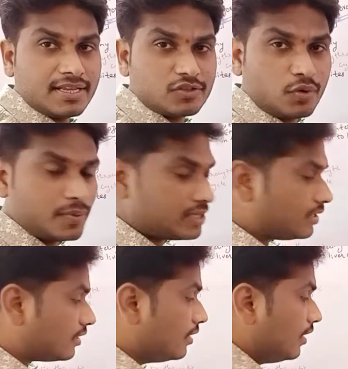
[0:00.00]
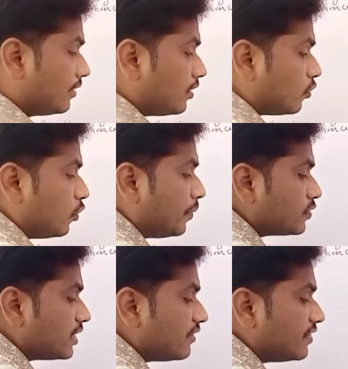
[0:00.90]
tropocyte here. The
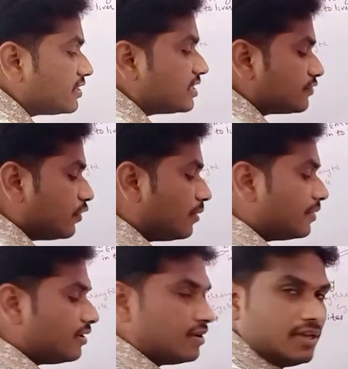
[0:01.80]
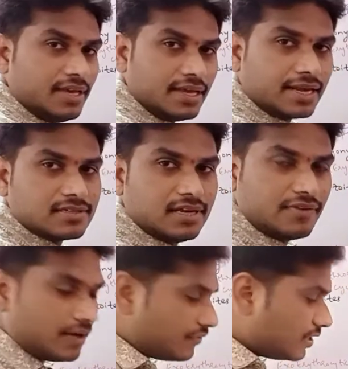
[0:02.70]
tropocyte which it is formed here actually
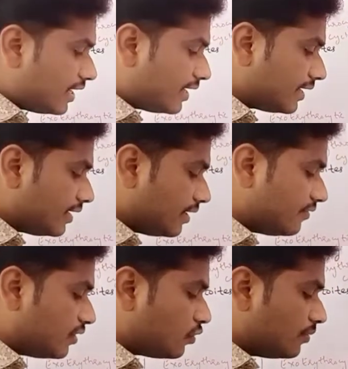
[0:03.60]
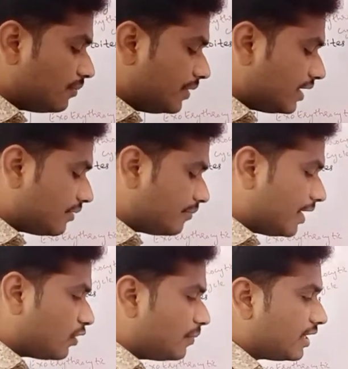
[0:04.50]
after the attacking of the
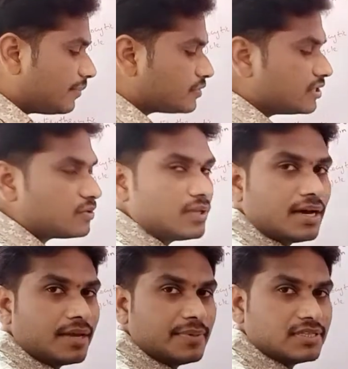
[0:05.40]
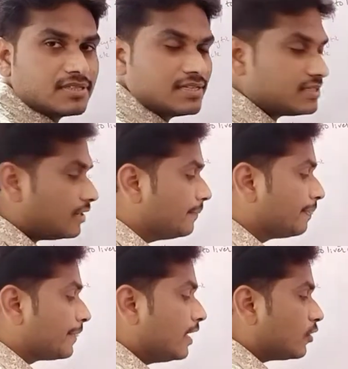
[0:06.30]
micro metacryptocyte to the RBC cells here,
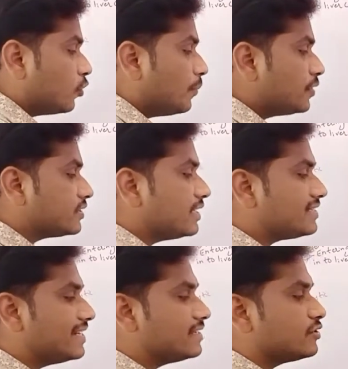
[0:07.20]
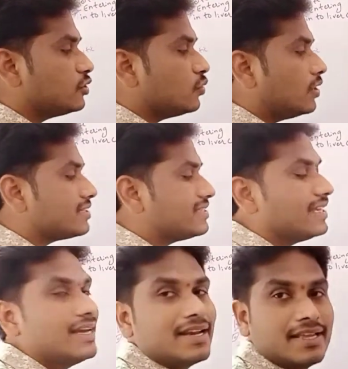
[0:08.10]
tropocyte changes into what?
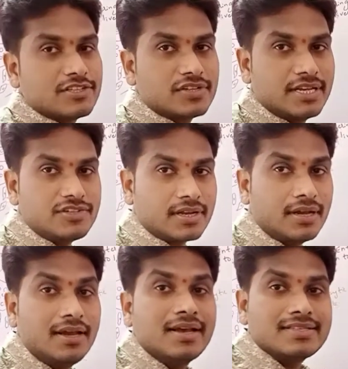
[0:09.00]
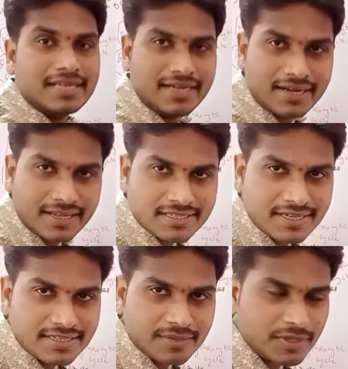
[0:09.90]
Signet ring stage here. Signet ring
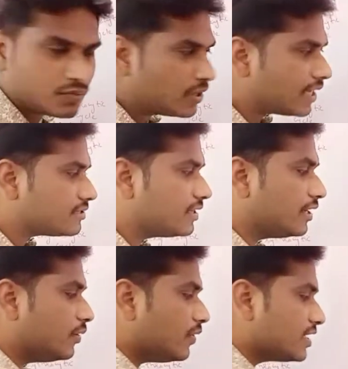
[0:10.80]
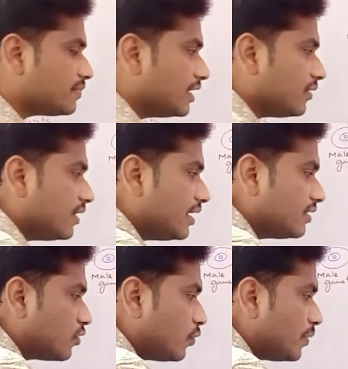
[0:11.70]
stage, it means what actually? The nucleus, particularly the
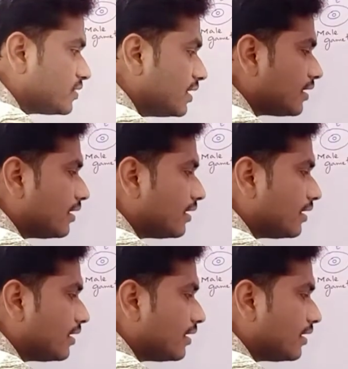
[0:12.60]
tropocyte,